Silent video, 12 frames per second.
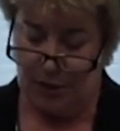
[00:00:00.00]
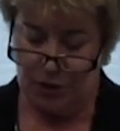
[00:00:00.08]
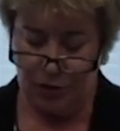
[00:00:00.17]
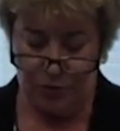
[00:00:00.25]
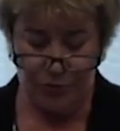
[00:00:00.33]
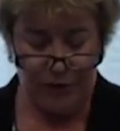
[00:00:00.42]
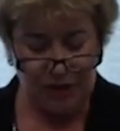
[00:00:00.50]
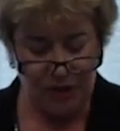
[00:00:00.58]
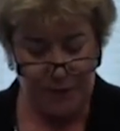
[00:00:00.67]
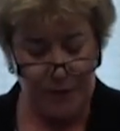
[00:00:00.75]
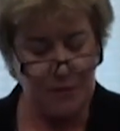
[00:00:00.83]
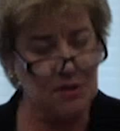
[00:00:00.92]
Children
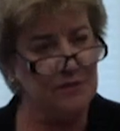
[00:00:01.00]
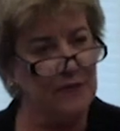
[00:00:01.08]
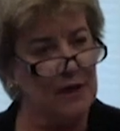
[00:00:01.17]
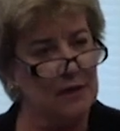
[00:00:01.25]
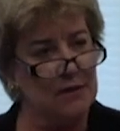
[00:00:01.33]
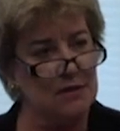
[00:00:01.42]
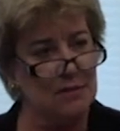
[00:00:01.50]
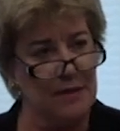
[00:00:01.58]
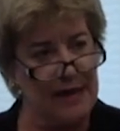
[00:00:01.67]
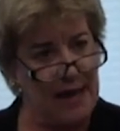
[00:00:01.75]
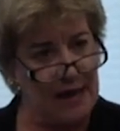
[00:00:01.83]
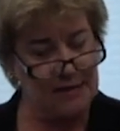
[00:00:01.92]
exposed to violence
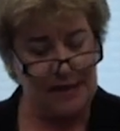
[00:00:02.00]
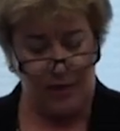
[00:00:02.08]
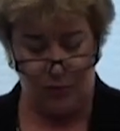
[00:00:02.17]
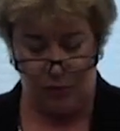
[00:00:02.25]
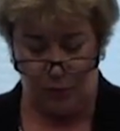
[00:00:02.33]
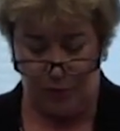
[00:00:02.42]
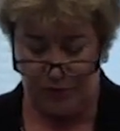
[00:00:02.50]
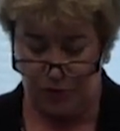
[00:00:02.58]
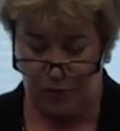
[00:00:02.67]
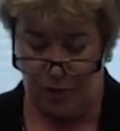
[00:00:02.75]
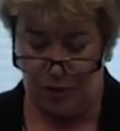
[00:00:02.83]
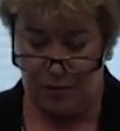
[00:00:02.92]
may act out or
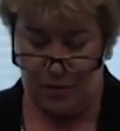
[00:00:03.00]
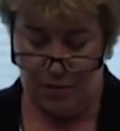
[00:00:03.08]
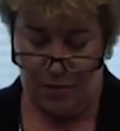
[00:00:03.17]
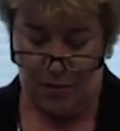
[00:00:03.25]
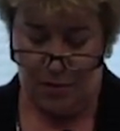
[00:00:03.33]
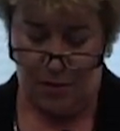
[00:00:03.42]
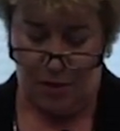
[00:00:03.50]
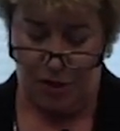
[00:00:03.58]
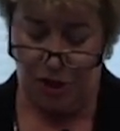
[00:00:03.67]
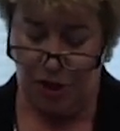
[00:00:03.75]
withdraw. A